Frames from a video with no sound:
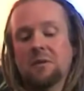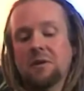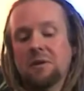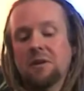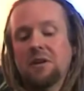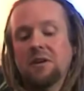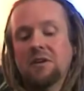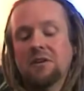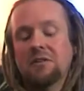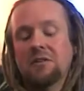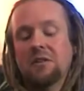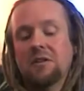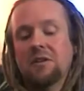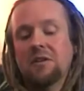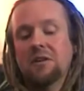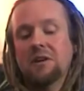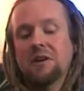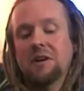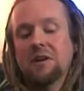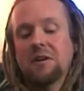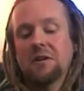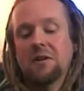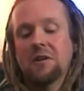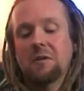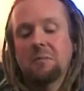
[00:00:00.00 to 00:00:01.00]
We were look,
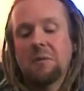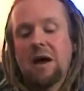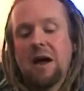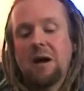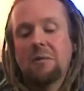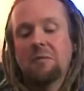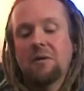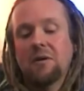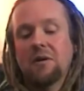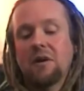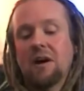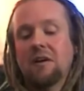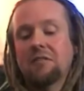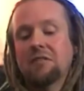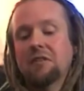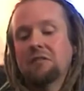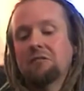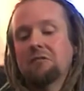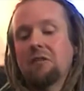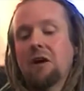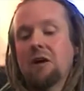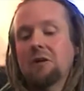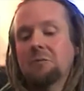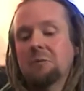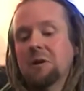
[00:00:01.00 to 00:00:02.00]
looking on the map at
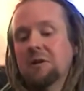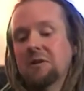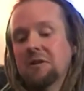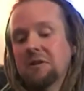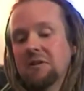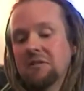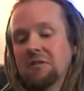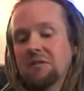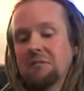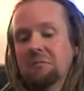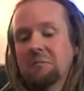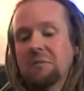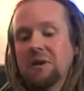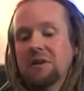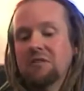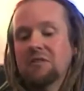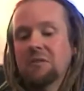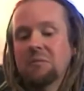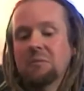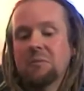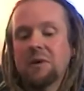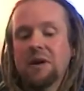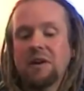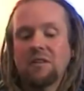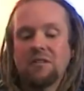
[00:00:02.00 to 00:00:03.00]
other Roman
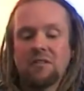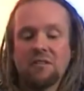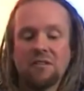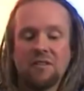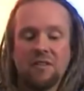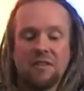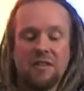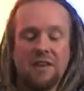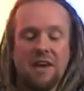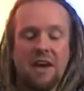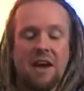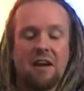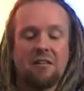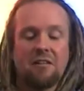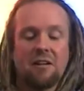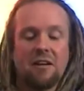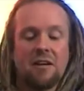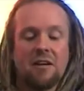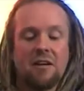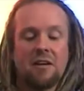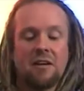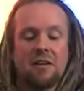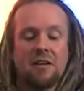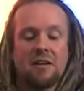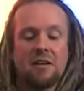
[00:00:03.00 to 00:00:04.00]
bits and pieces in the
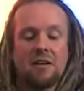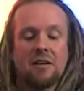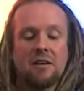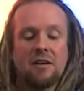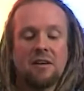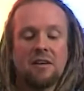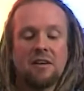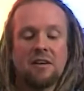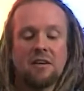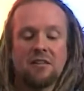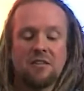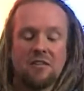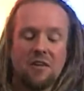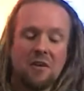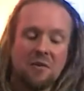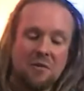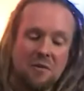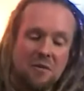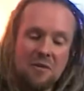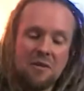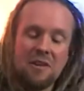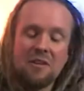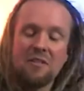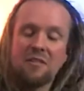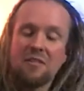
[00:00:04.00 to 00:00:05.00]
area. I said,
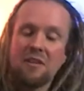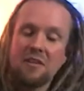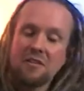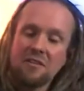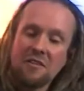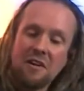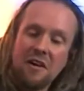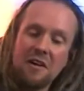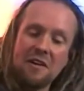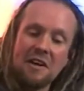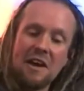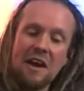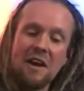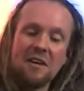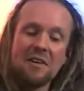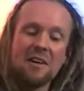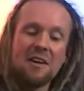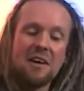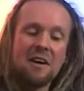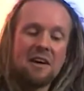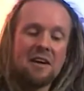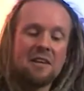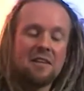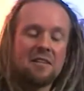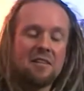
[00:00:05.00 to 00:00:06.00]
"Hold on, let's let's go down
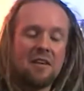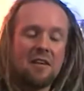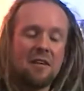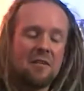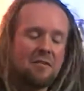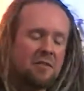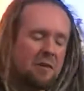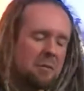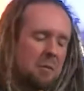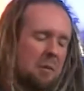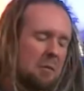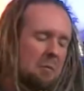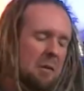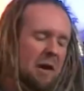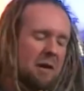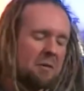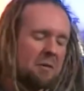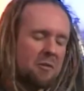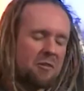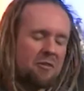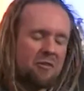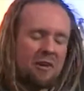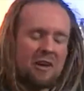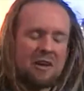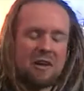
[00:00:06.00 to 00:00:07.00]
there." Like, I think my
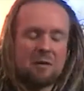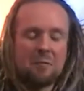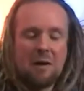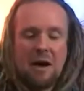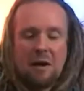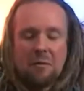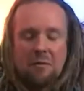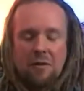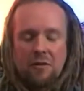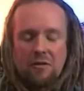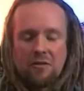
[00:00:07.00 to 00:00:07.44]
mate was reading the map.